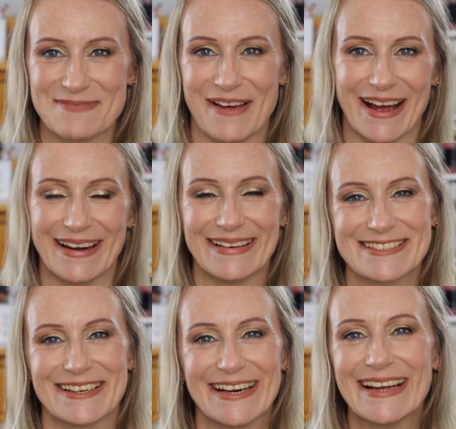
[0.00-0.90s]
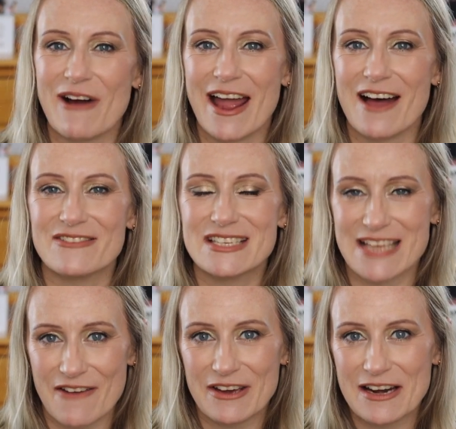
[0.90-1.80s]
Bad. Sorry. I have
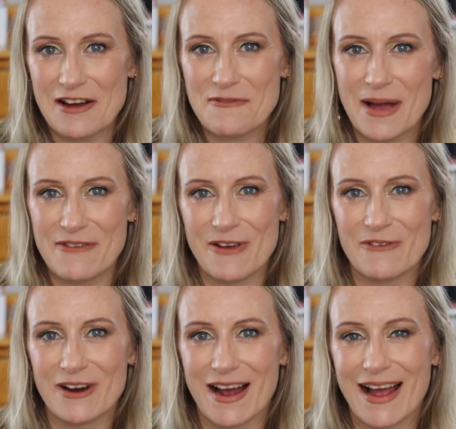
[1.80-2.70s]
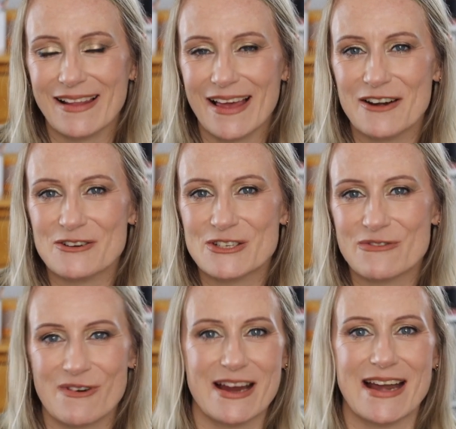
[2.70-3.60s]
7 of my favorite highlighters
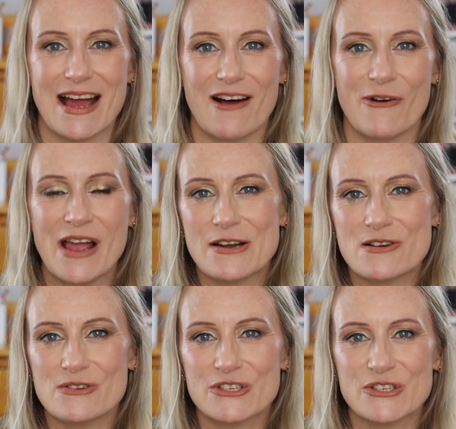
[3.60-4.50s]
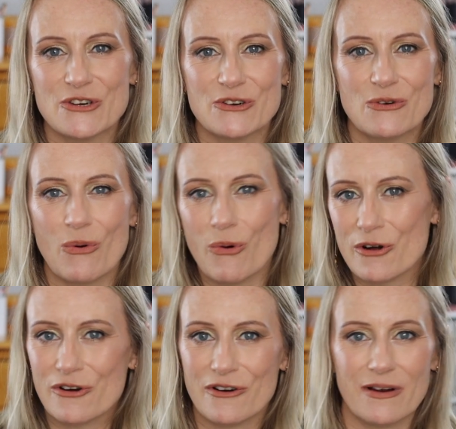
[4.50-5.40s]
for right now. No certain
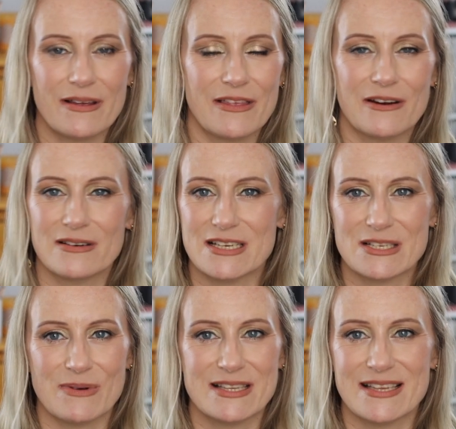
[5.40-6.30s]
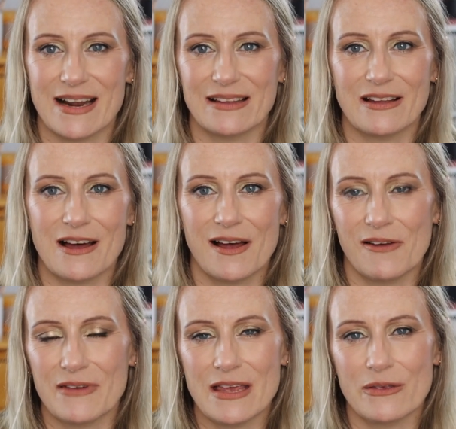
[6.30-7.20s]
order. They're just ones that I
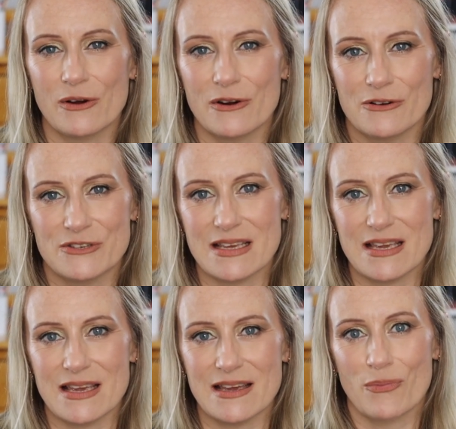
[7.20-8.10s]
love. Either the